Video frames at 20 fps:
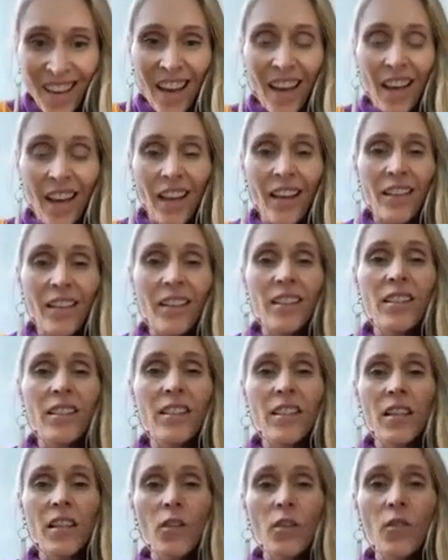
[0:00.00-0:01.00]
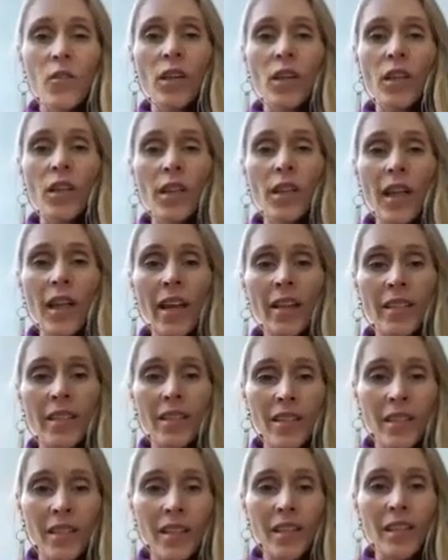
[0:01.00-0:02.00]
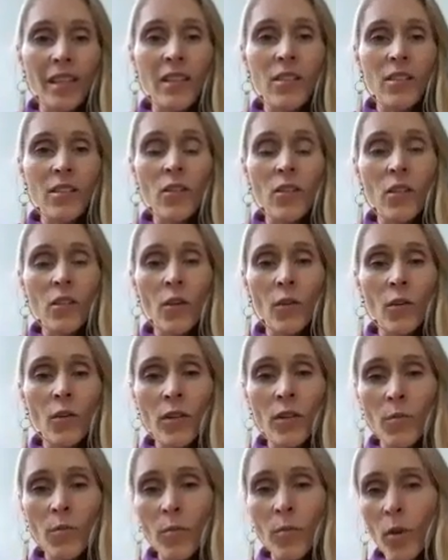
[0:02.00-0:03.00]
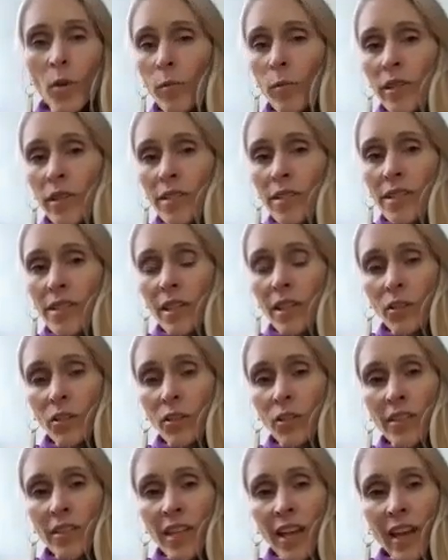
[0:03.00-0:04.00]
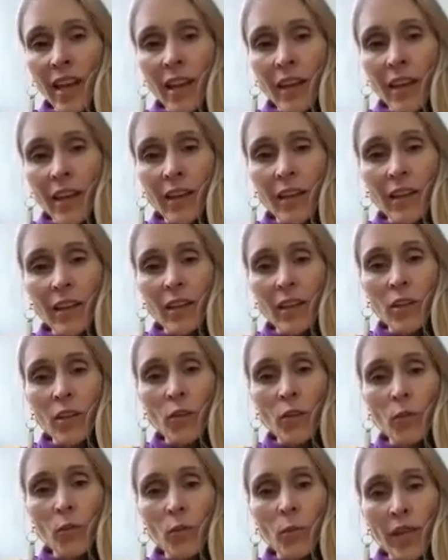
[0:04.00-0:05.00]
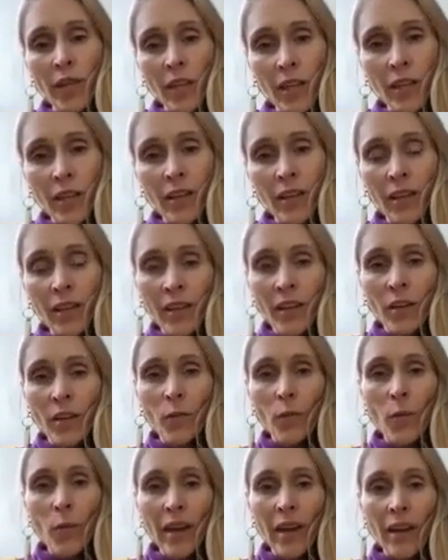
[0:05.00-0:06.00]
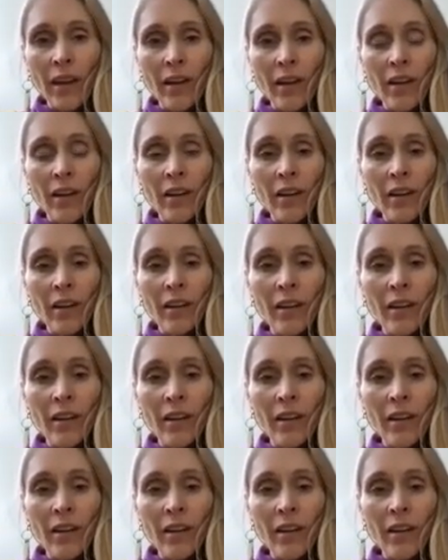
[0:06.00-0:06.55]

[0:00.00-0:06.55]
and continue collecting things. Notice moments in your day, in your week, where